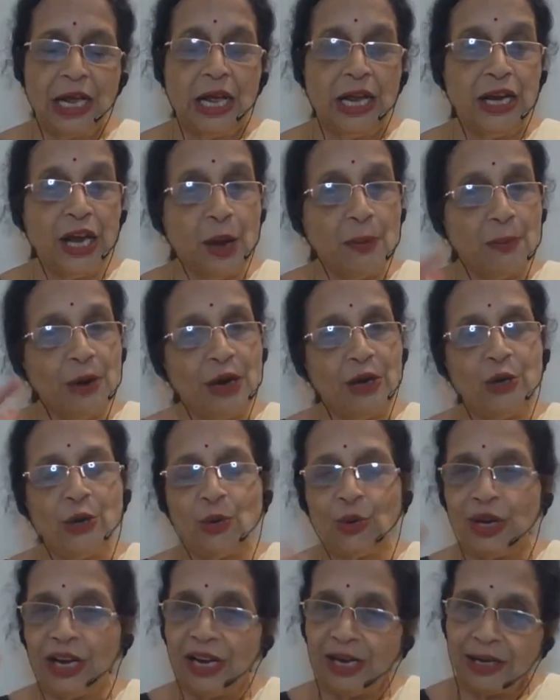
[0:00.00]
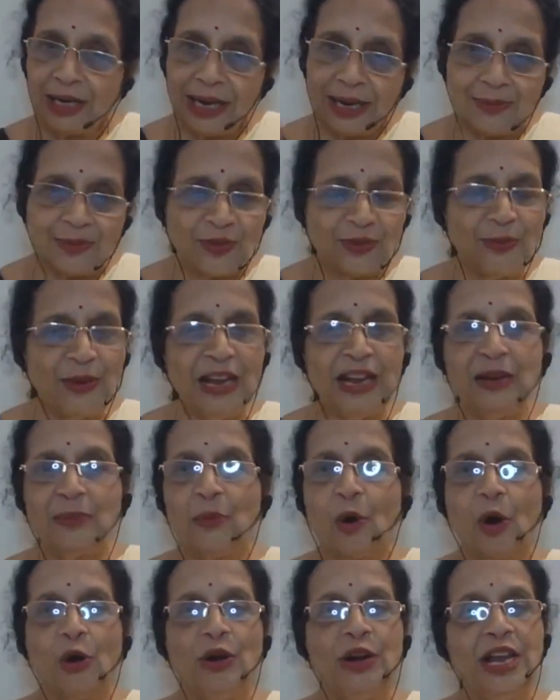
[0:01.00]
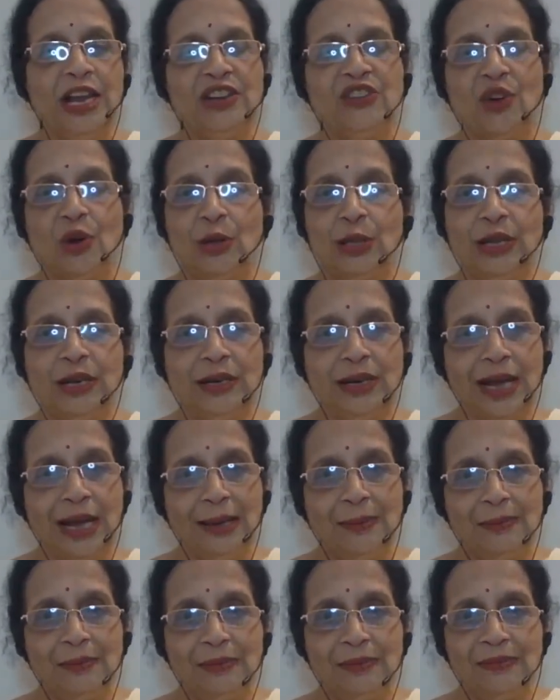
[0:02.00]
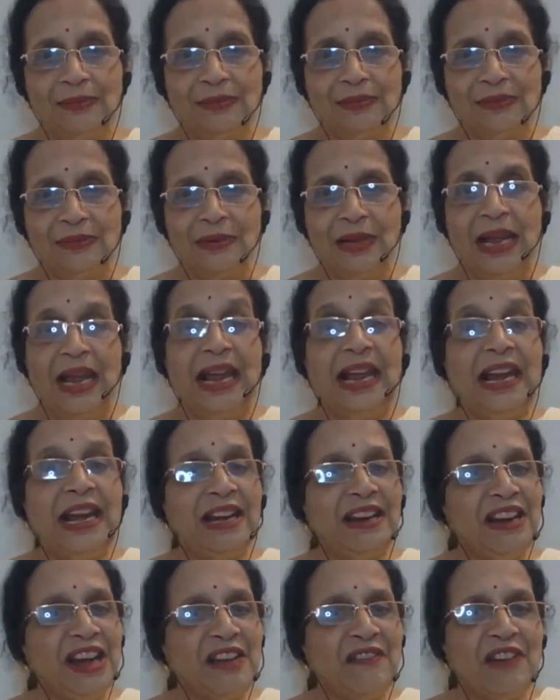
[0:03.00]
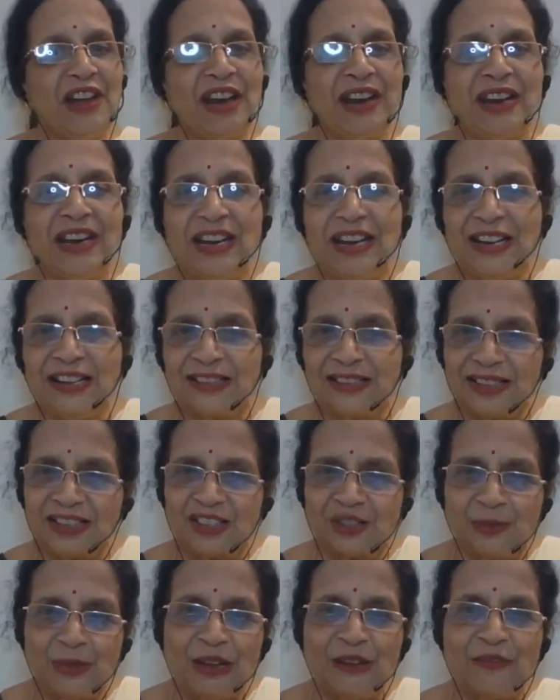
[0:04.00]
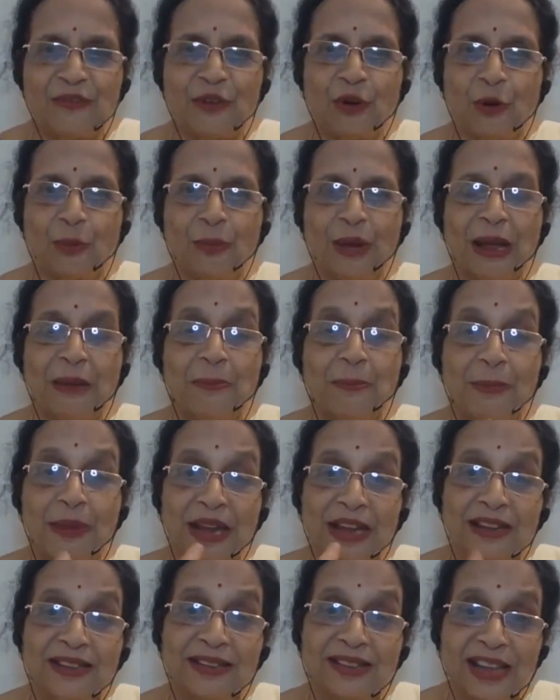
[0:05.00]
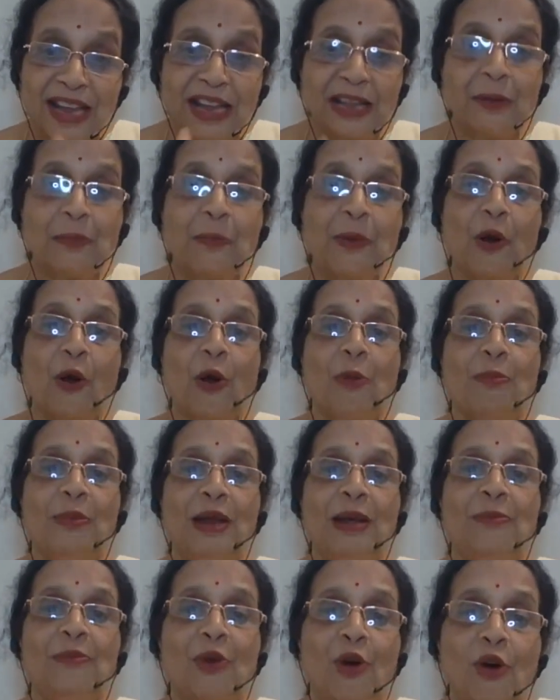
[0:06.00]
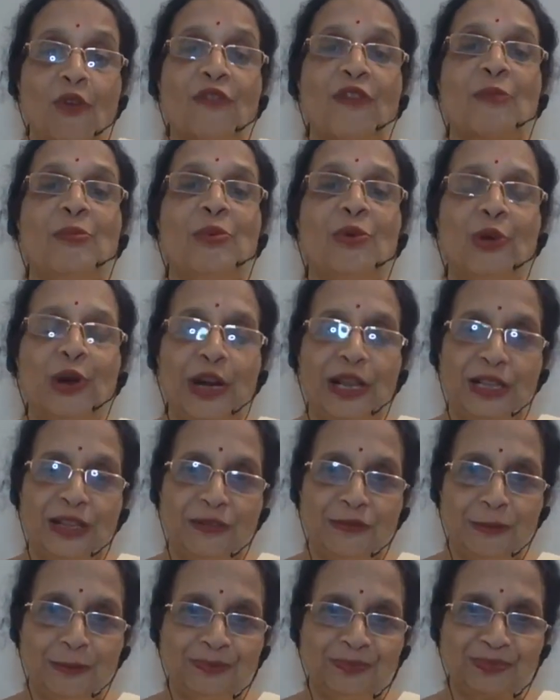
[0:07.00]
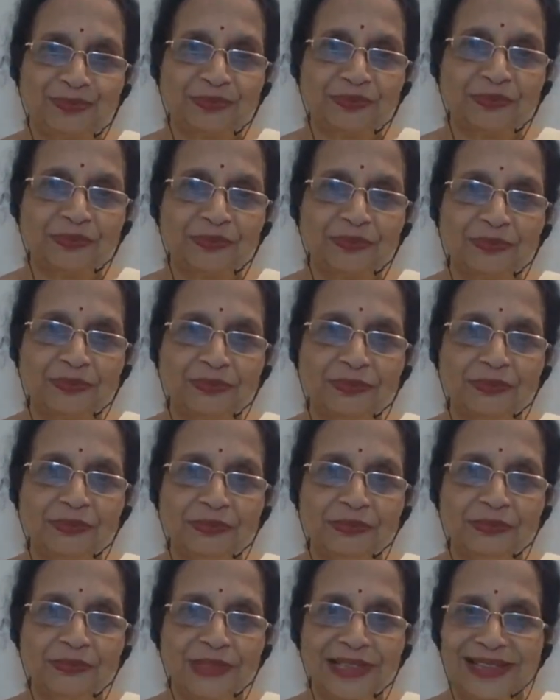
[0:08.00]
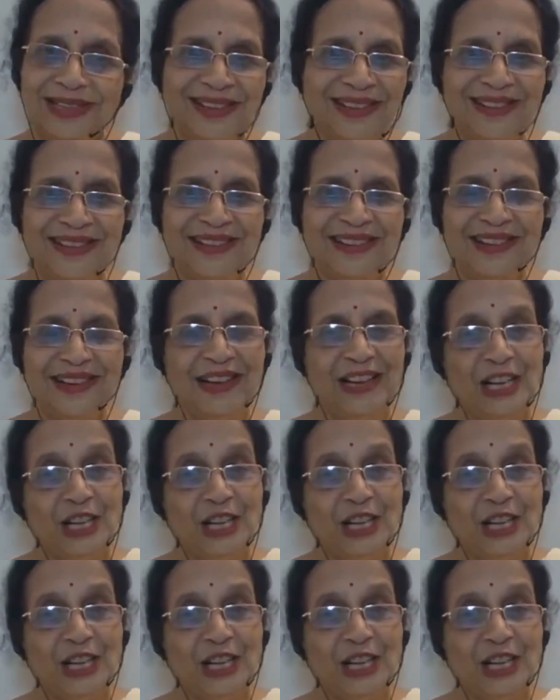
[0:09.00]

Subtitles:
Number two, it keeps me in bondage all the time. It never releases me from my basic problem of apurnatva. Isn't it?